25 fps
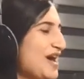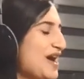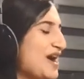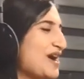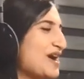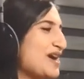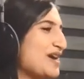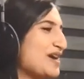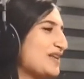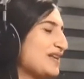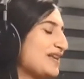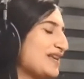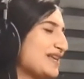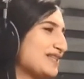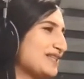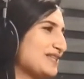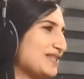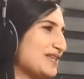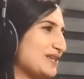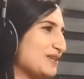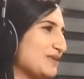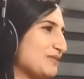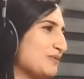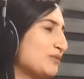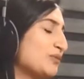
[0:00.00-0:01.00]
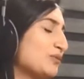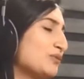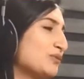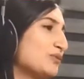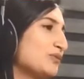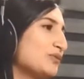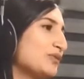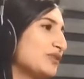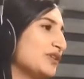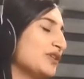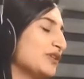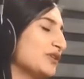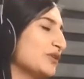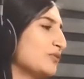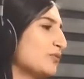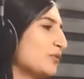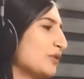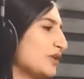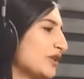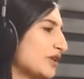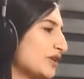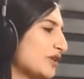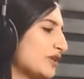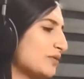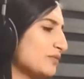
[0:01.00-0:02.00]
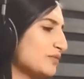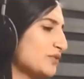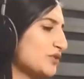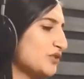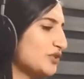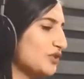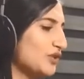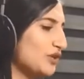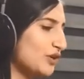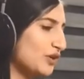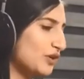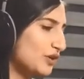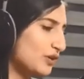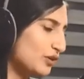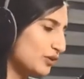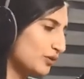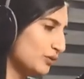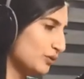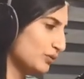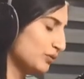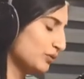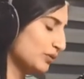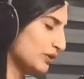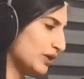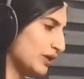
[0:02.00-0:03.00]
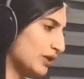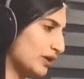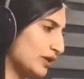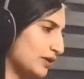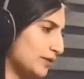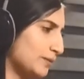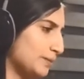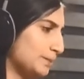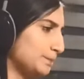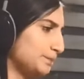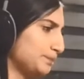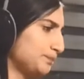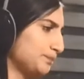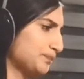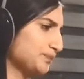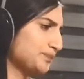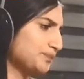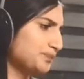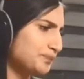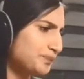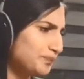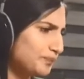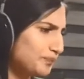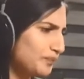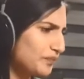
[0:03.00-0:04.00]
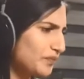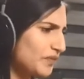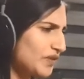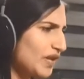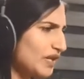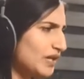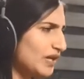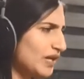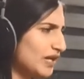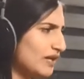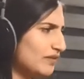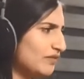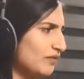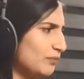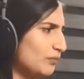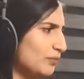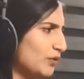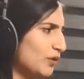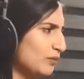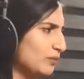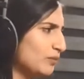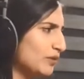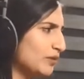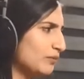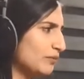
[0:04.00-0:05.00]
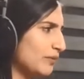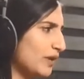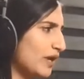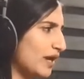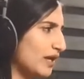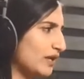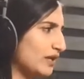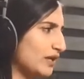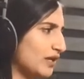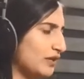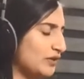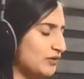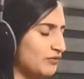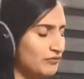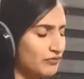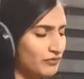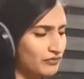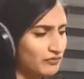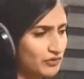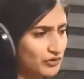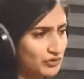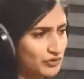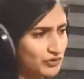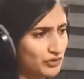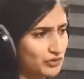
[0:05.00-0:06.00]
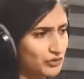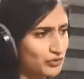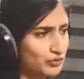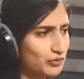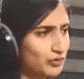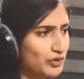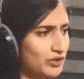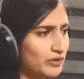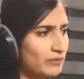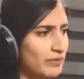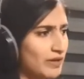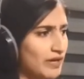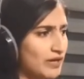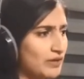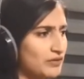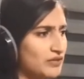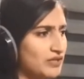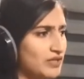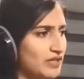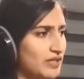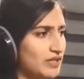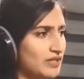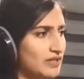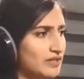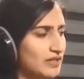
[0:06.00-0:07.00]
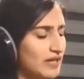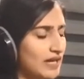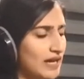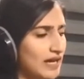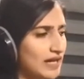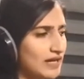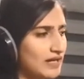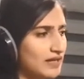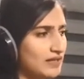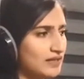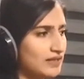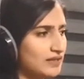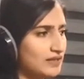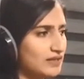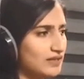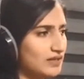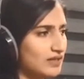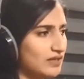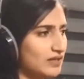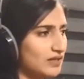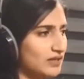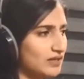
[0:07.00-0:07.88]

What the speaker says: let's see, well, you know, when it comes to the whole I have a problem and I refuse to talk about it, and